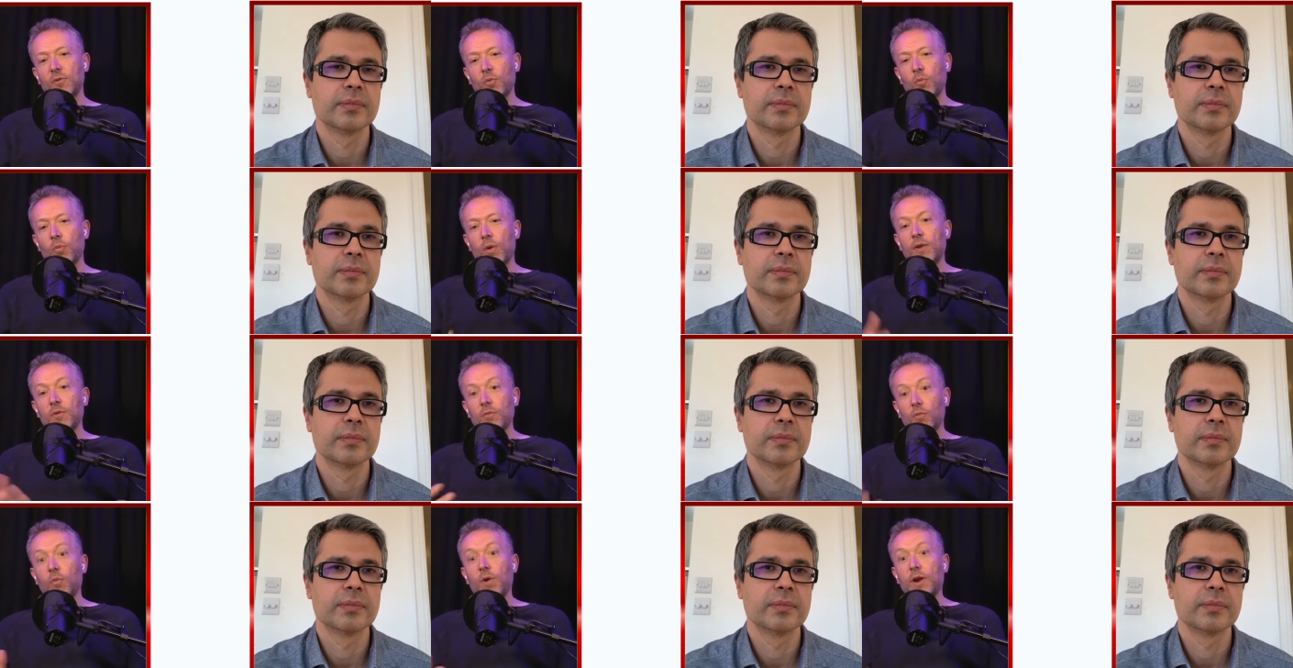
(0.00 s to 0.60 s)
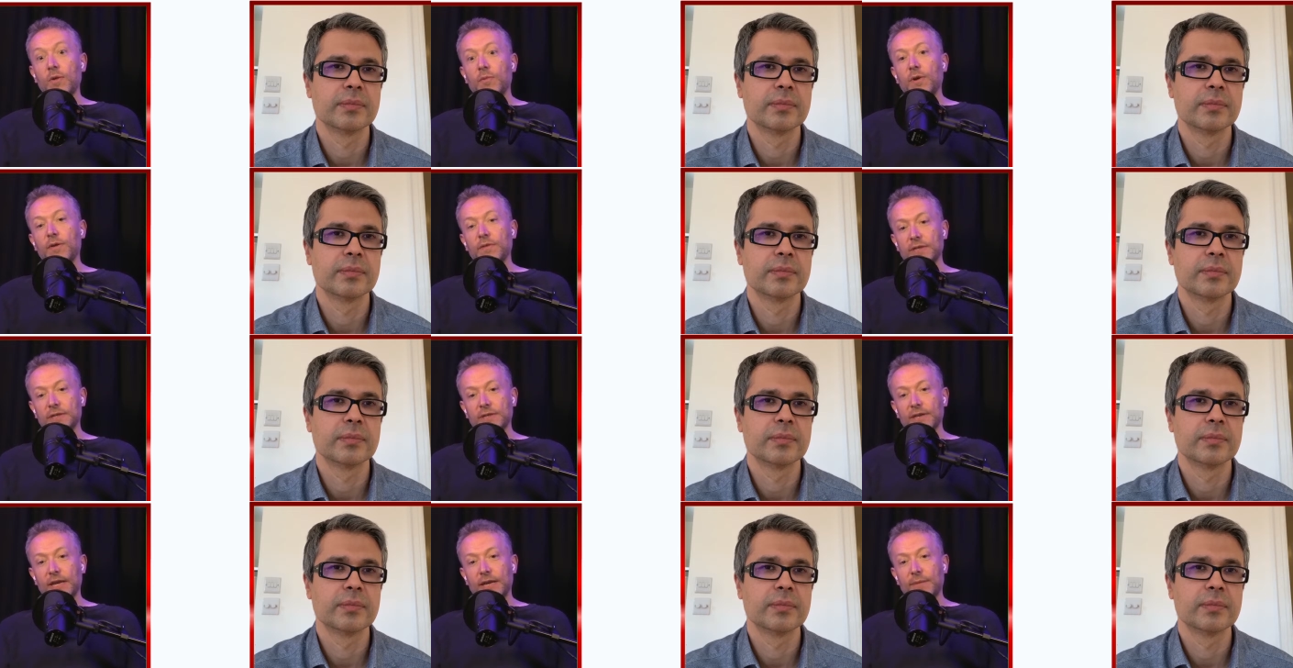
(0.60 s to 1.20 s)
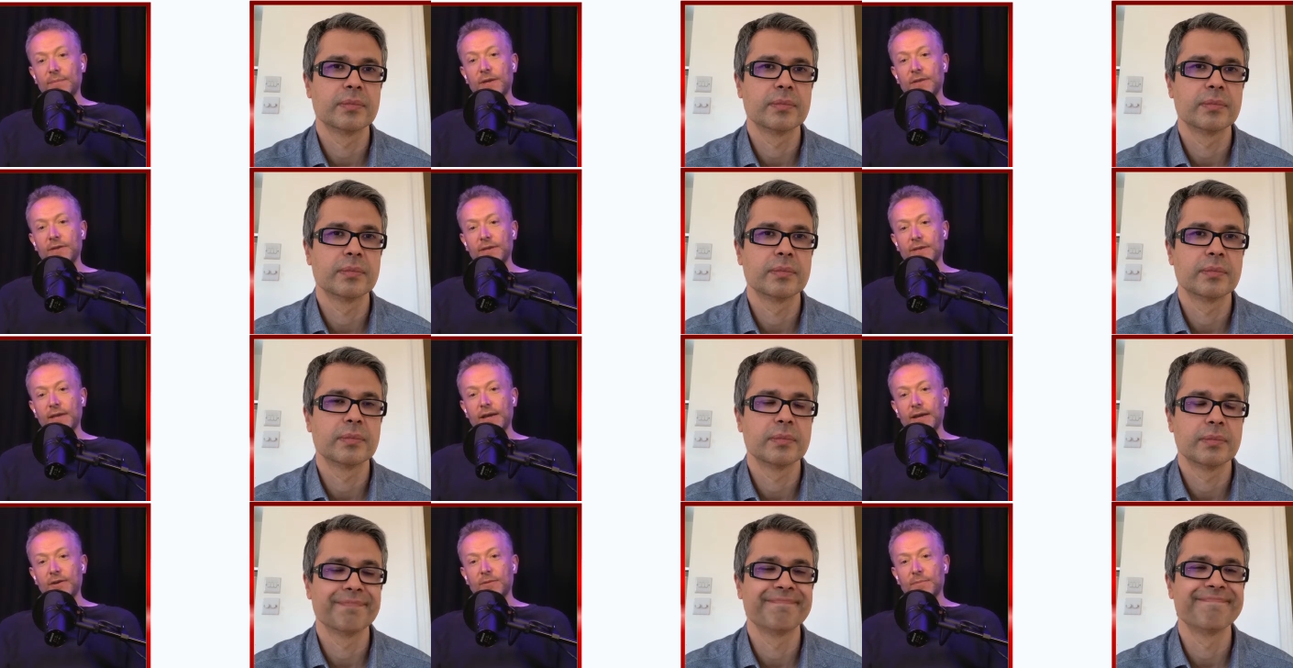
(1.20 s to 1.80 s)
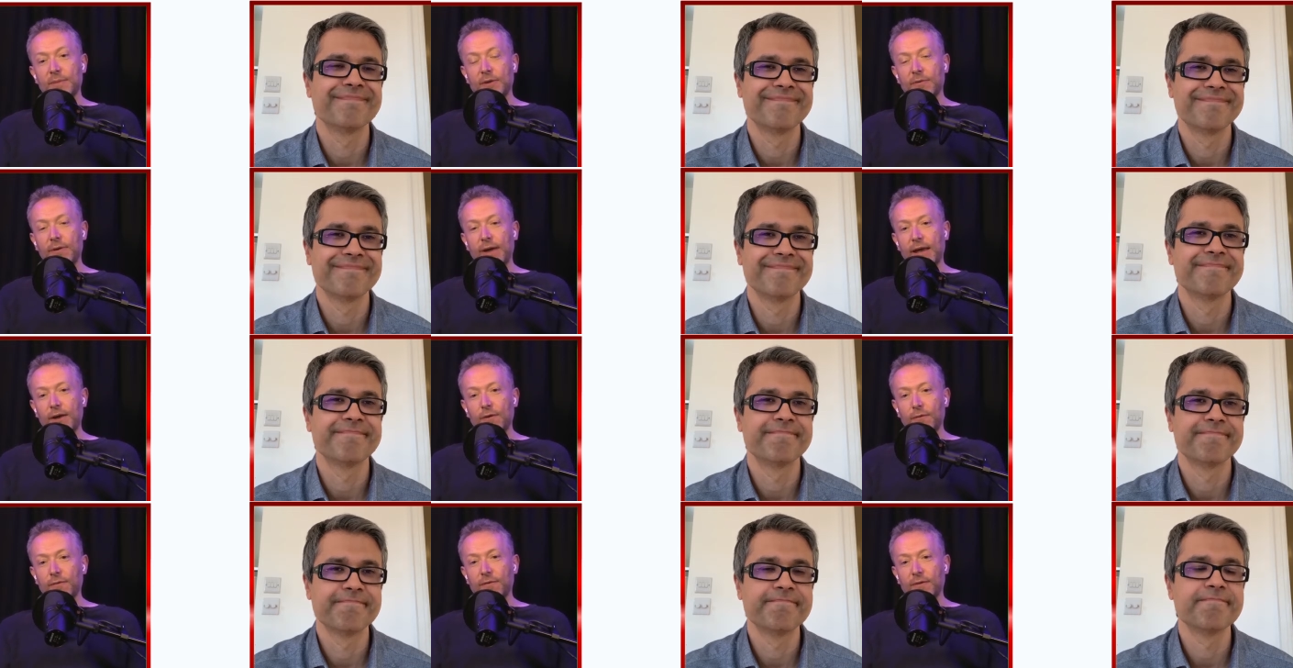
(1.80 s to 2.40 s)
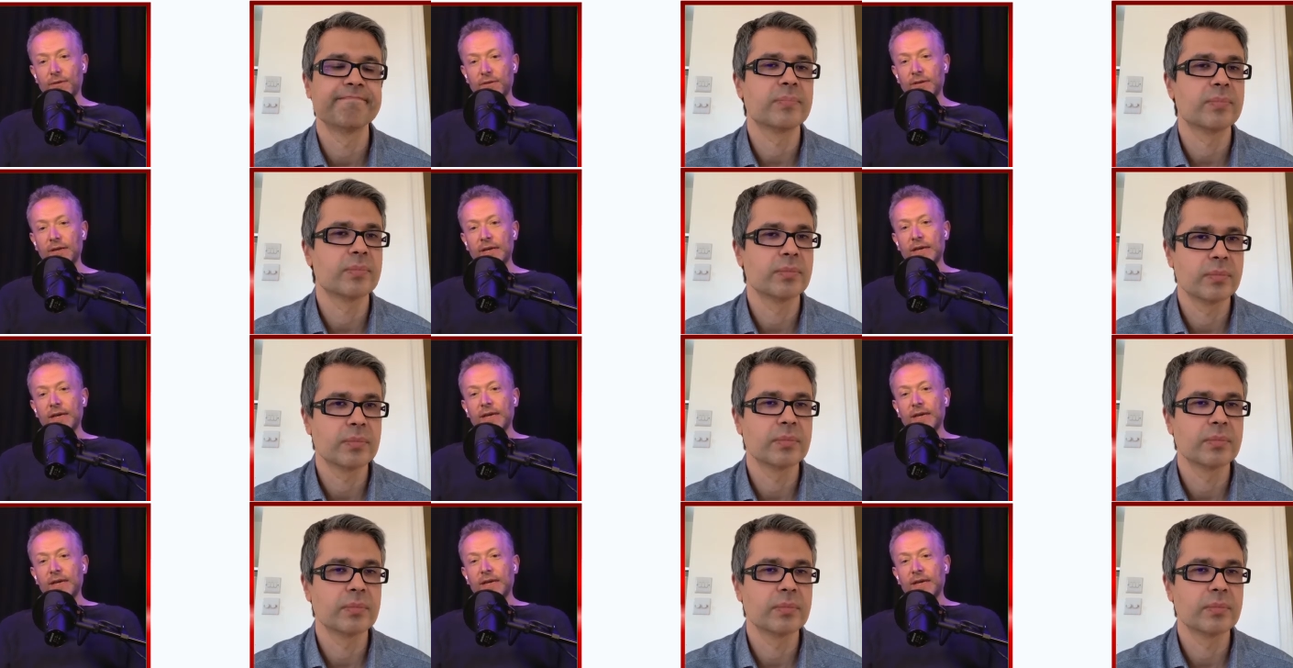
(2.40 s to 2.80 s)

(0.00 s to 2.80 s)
Speaker 1: when when we're asleep? I think that could be quite helpful